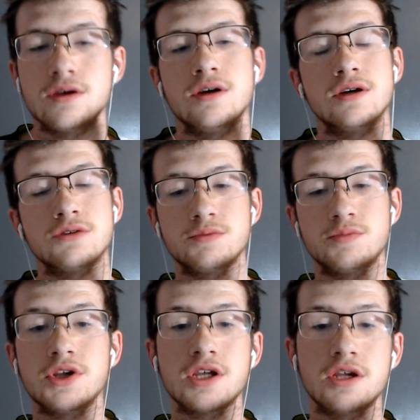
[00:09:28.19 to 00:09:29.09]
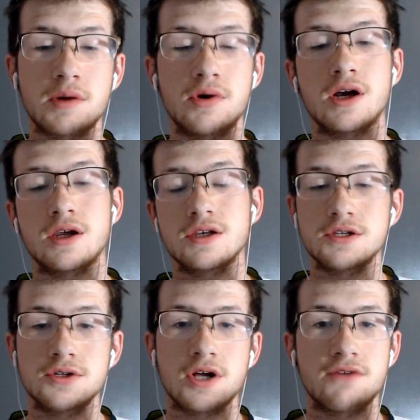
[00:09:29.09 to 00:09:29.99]
I was putting it in my pocket because I
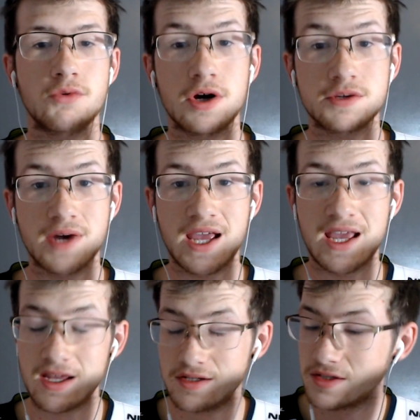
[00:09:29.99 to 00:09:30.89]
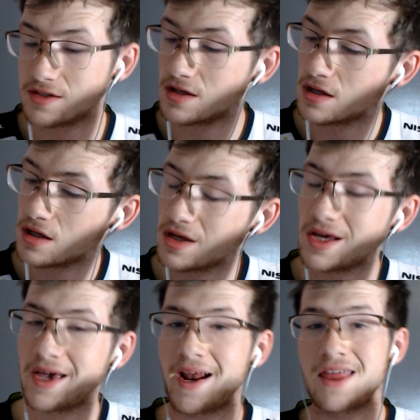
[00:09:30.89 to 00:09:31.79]
took off to wash my hands,
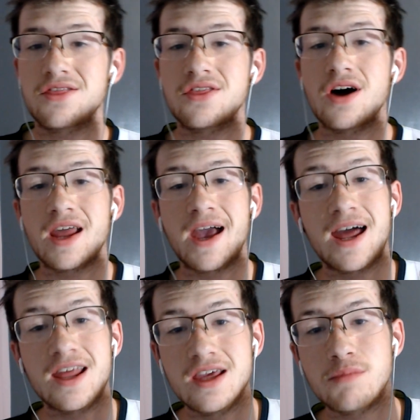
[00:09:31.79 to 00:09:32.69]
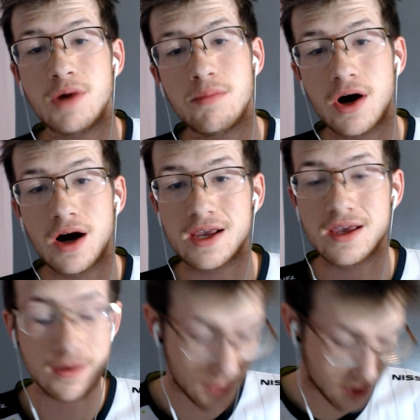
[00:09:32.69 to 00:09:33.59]
and I thought I had it in my pocket,
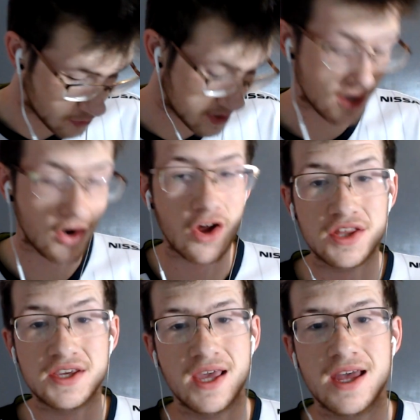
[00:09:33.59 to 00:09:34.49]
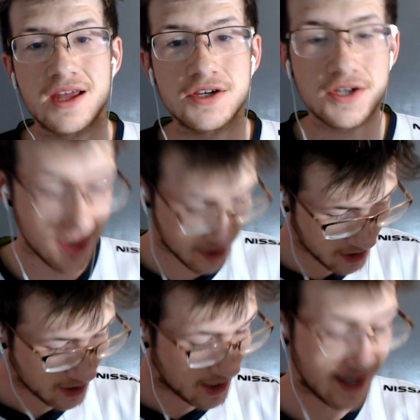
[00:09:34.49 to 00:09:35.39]
but it was like on the edge,
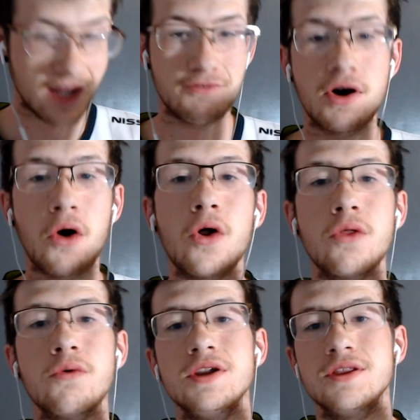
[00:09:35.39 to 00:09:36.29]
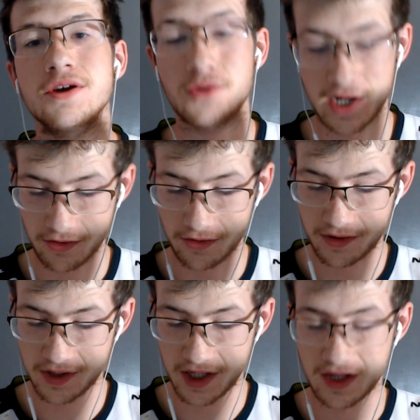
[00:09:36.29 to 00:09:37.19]
and it fell all the way to the ground
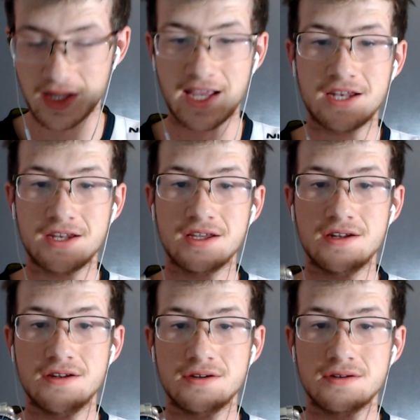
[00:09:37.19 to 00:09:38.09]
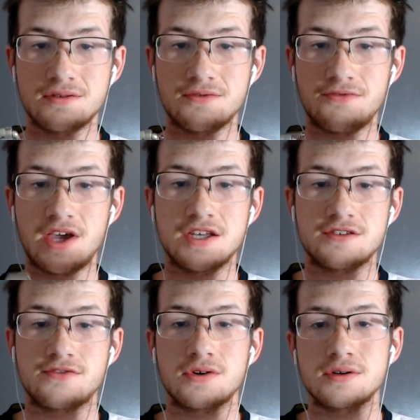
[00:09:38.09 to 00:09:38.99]
and landed face
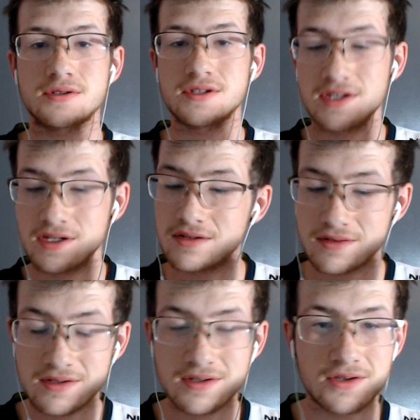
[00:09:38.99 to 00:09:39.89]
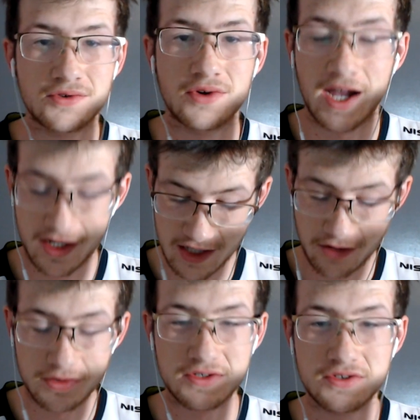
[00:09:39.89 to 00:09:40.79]
first and cracked. I
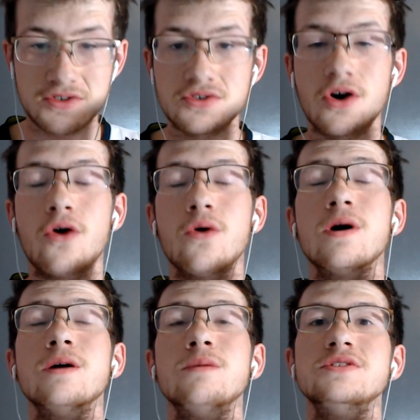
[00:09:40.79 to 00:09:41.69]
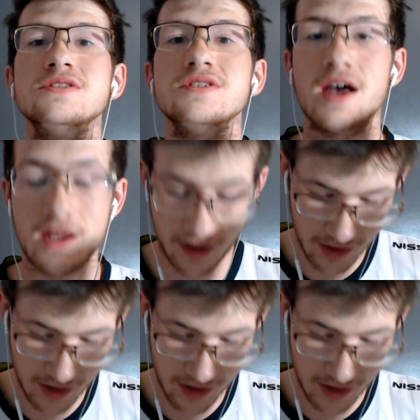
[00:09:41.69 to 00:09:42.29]
was so upset.